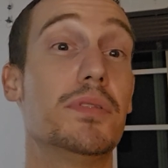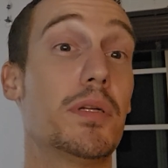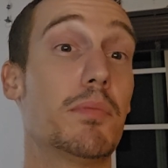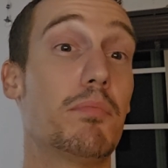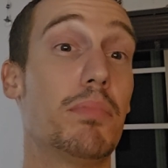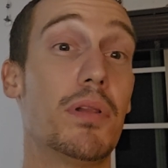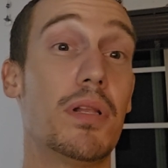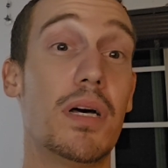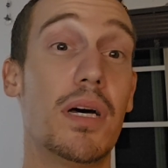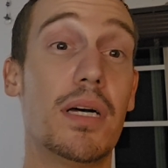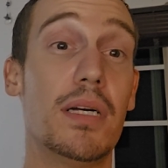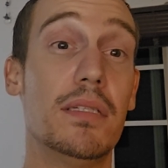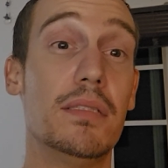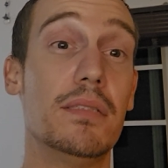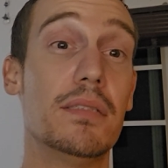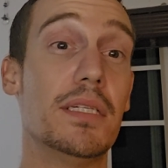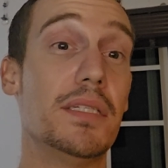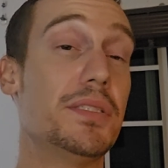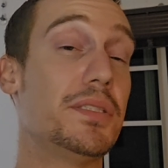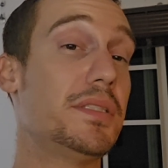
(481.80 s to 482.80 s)
they're blunt,
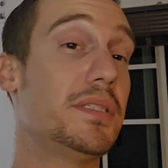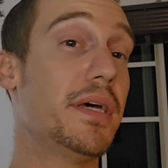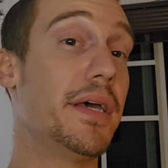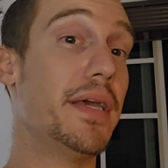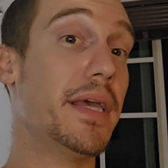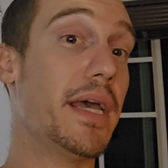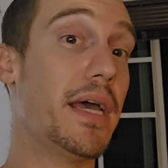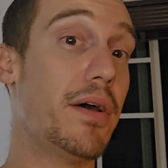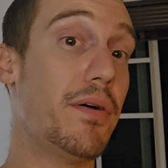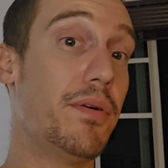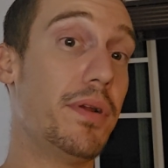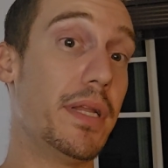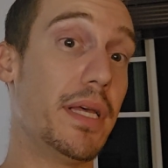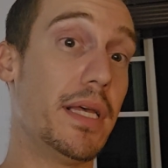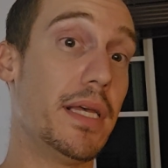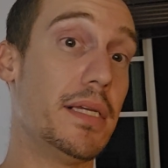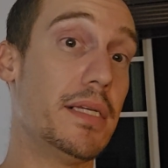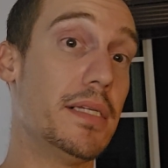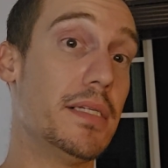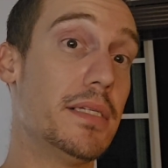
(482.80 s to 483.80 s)
they just tell you how it
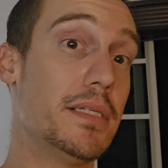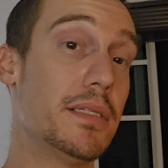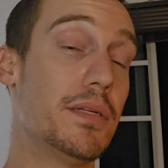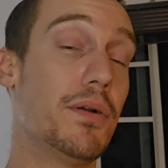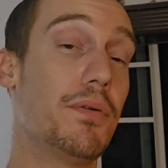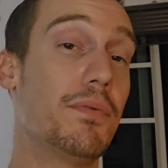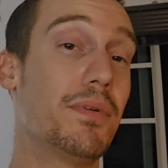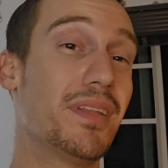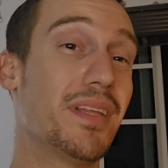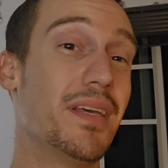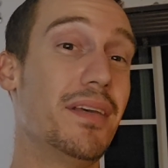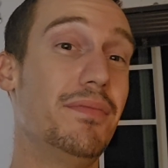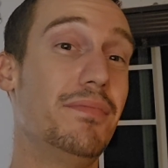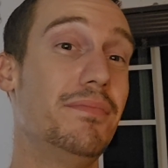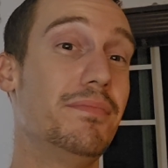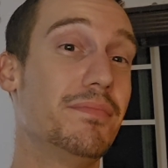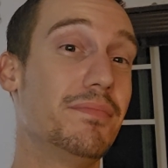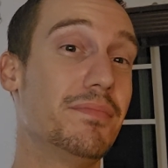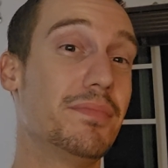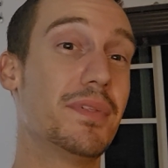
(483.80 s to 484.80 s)
is, don't really
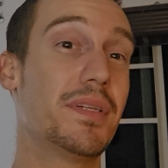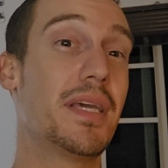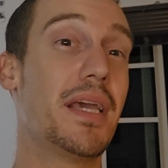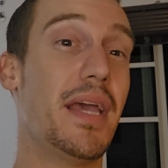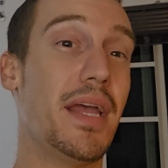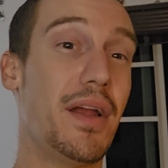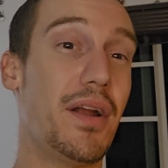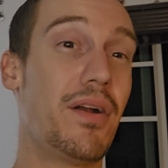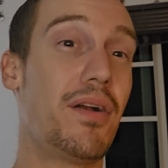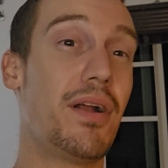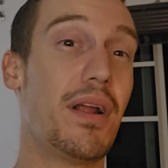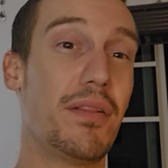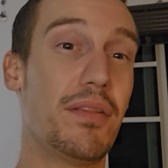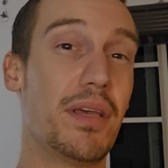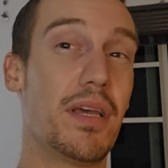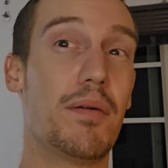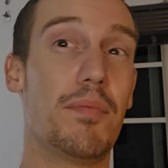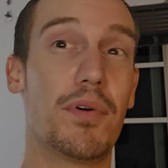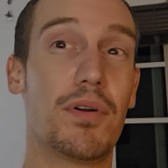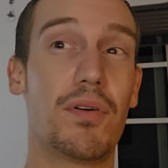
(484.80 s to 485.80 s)
care how they
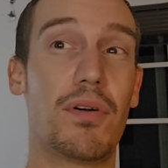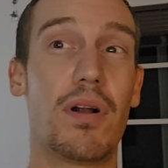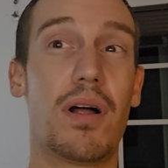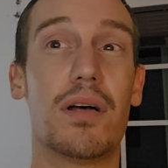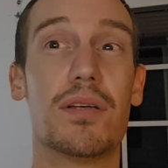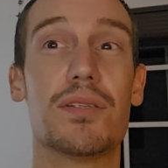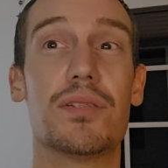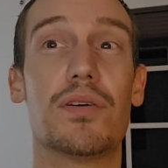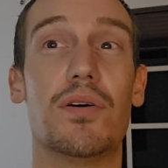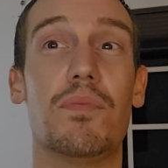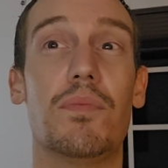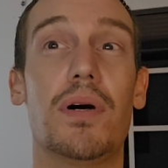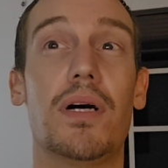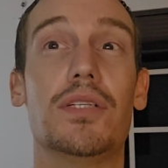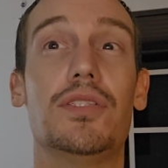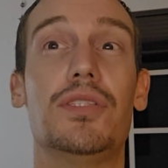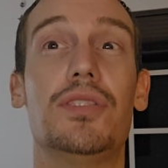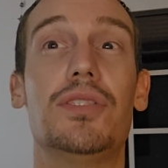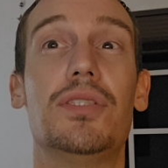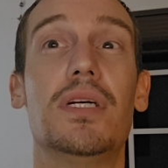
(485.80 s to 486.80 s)
come across so much.
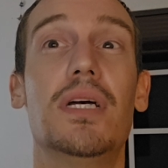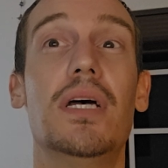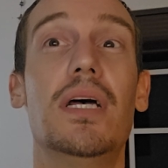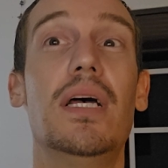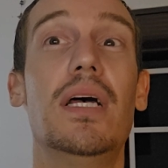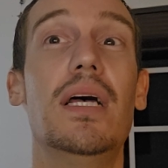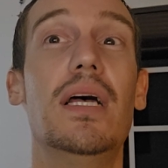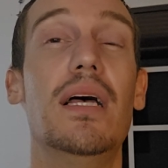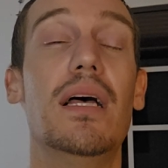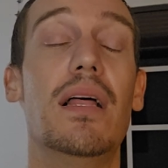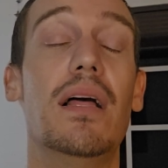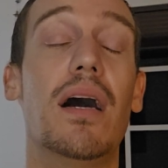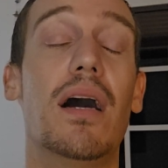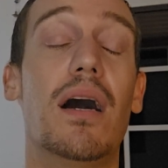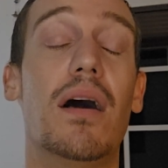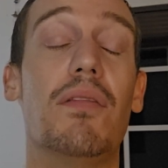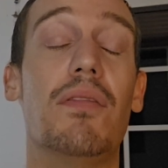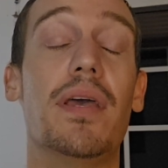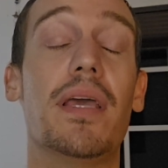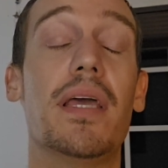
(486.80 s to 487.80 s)

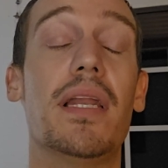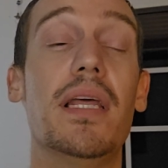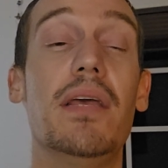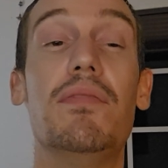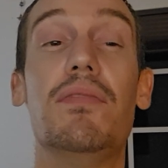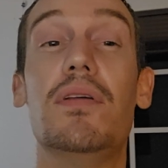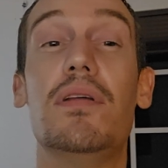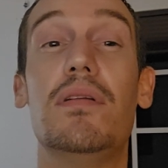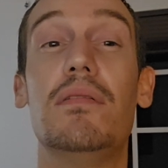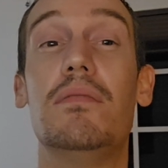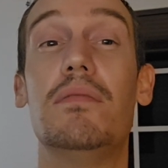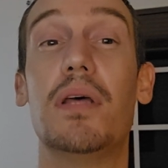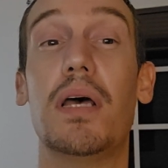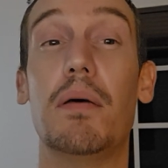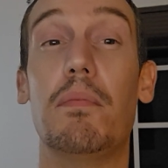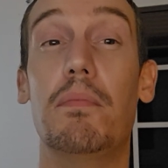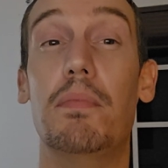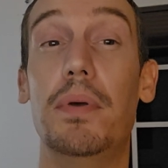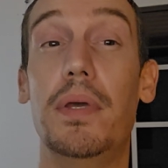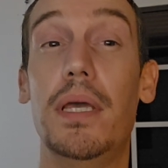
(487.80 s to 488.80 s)
They can even
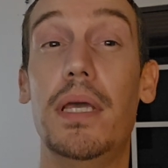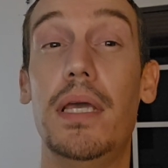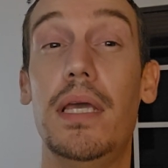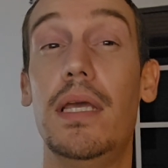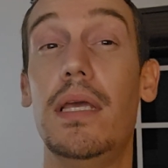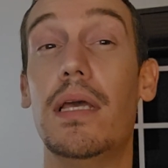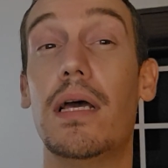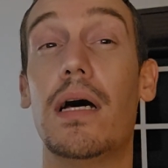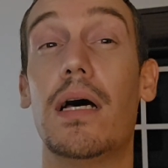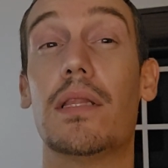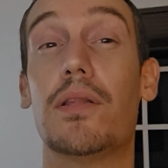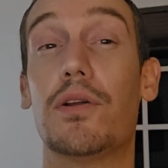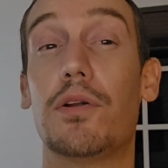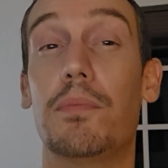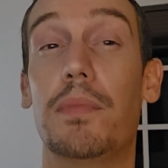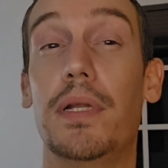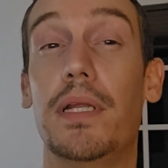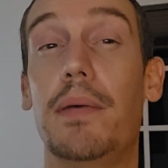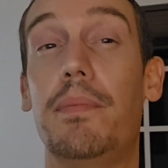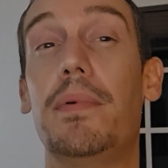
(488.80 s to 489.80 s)
be a little
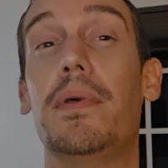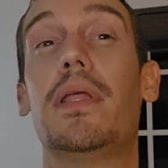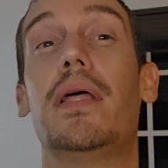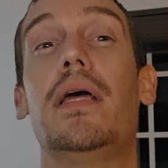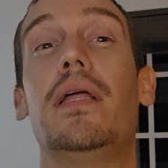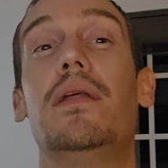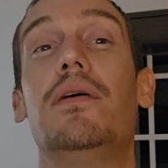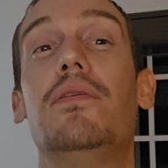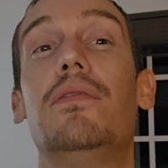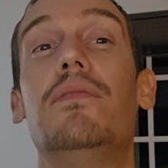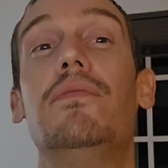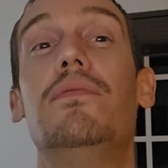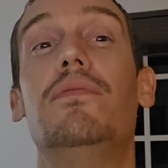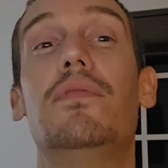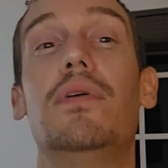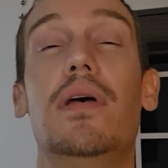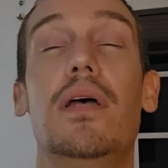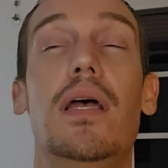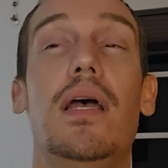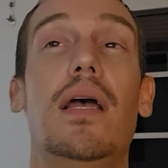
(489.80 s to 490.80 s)
manipulative
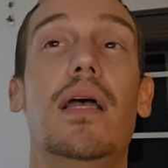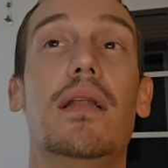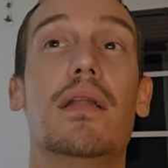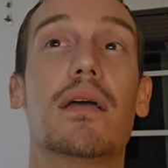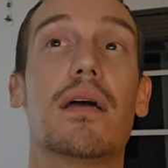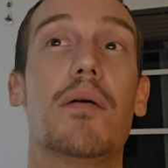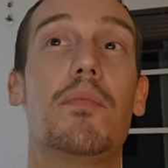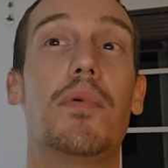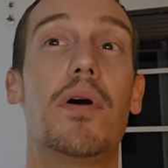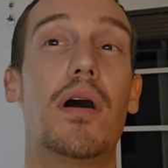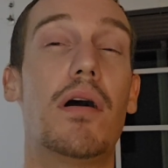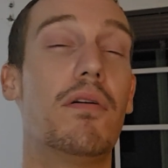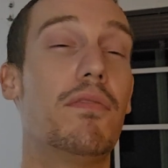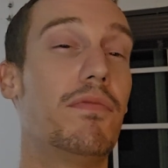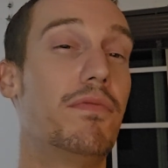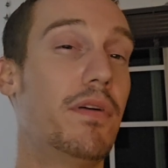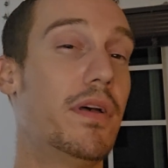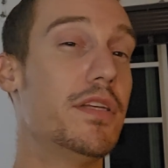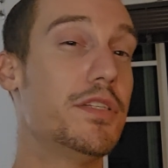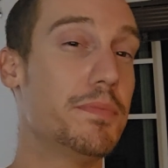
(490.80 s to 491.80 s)
and come
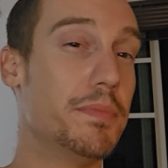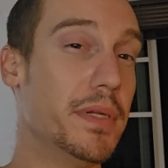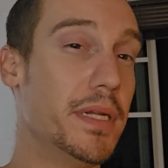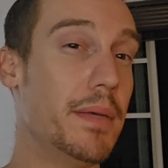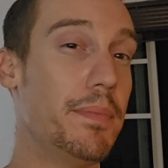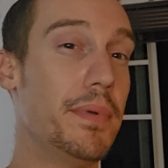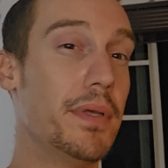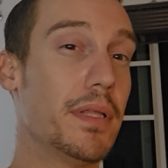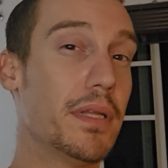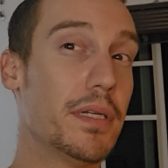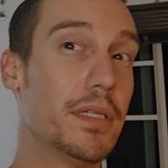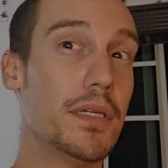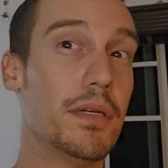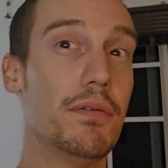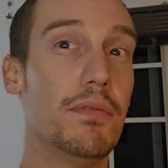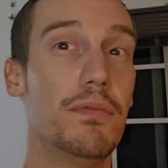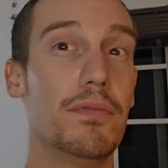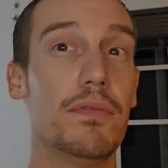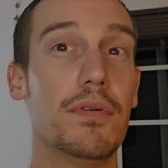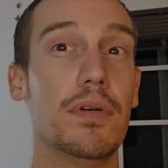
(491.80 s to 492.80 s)
off as manipulative.